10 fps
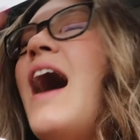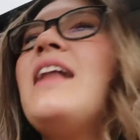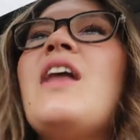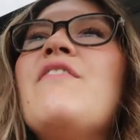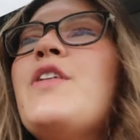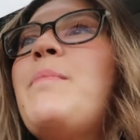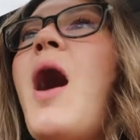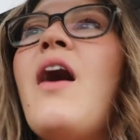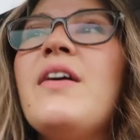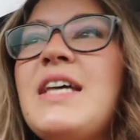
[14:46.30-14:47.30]
I love the
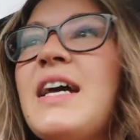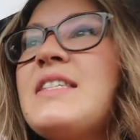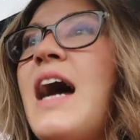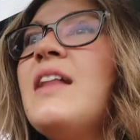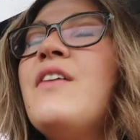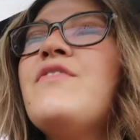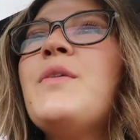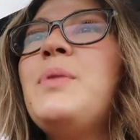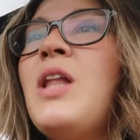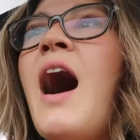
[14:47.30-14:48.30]
politics. I love
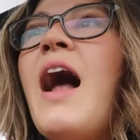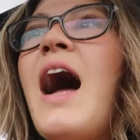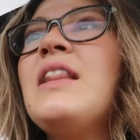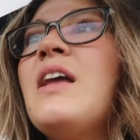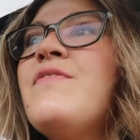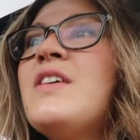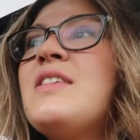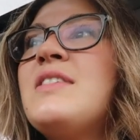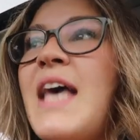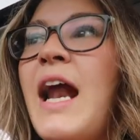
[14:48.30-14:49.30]
the plot. I love the
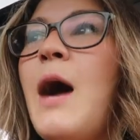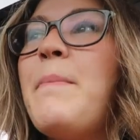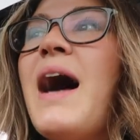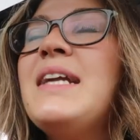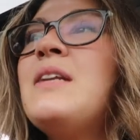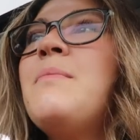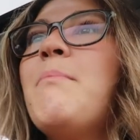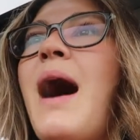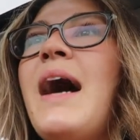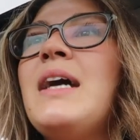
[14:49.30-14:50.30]
setup. I didn't
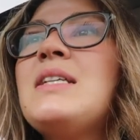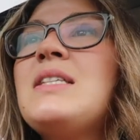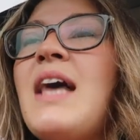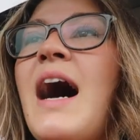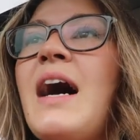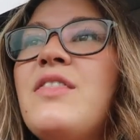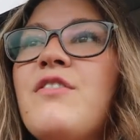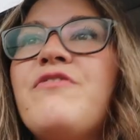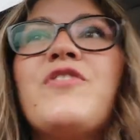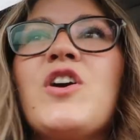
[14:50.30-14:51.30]
mind that
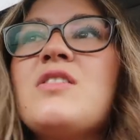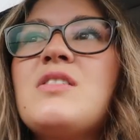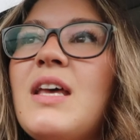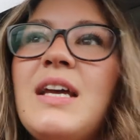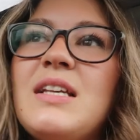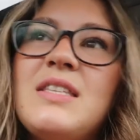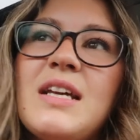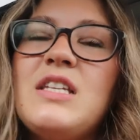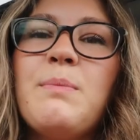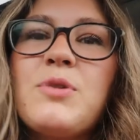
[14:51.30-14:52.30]
the first like
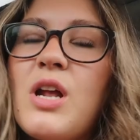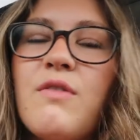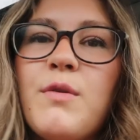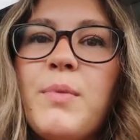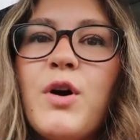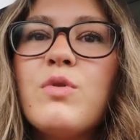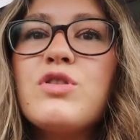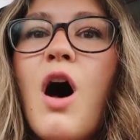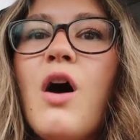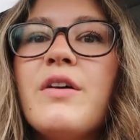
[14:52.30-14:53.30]
sixty percent of the book
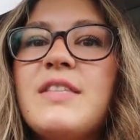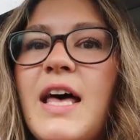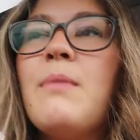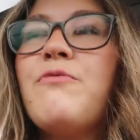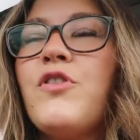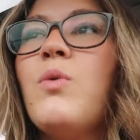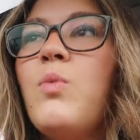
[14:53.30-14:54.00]
was all set up for the